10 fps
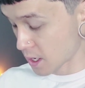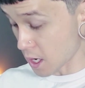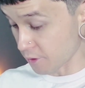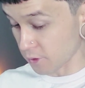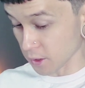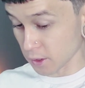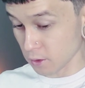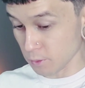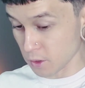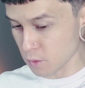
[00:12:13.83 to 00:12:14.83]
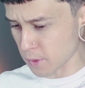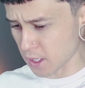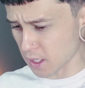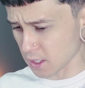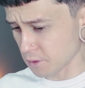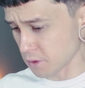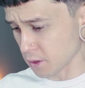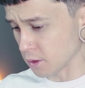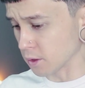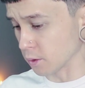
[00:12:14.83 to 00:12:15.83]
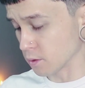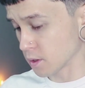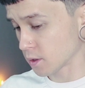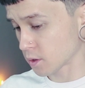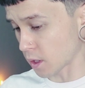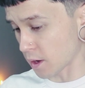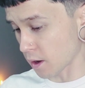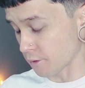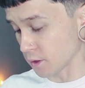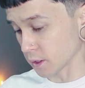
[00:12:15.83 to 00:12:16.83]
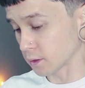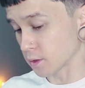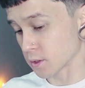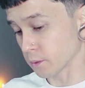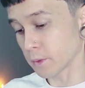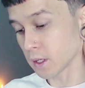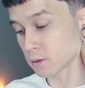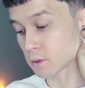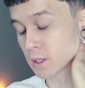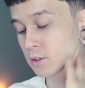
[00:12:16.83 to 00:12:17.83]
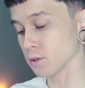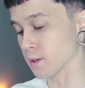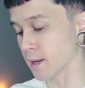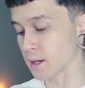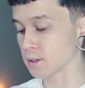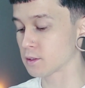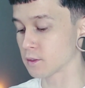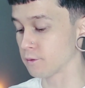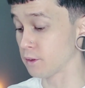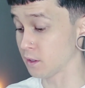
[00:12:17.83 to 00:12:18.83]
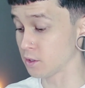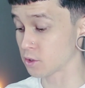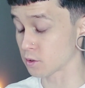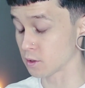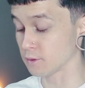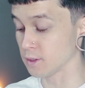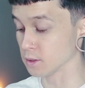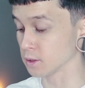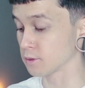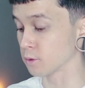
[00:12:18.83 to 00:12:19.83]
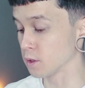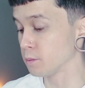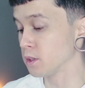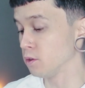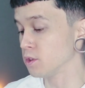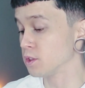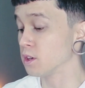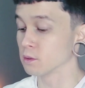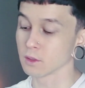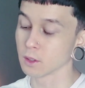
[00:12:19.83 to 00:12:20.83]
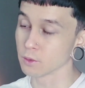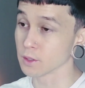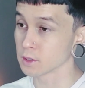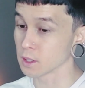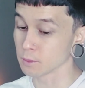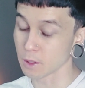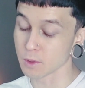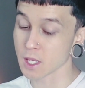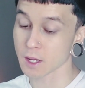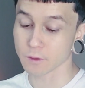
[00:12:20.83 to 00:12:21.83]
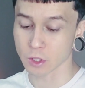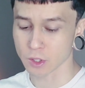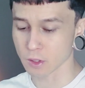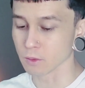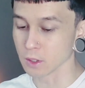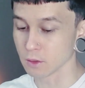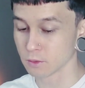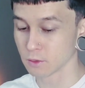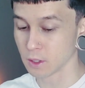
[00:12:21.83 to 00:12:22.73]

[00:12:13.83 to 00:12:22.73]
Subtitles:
I feel like you may not even know this. I feel like there's somebody around you that has some very strong feelings for you, but you just don't know this yet. Maybe they haven't shown you,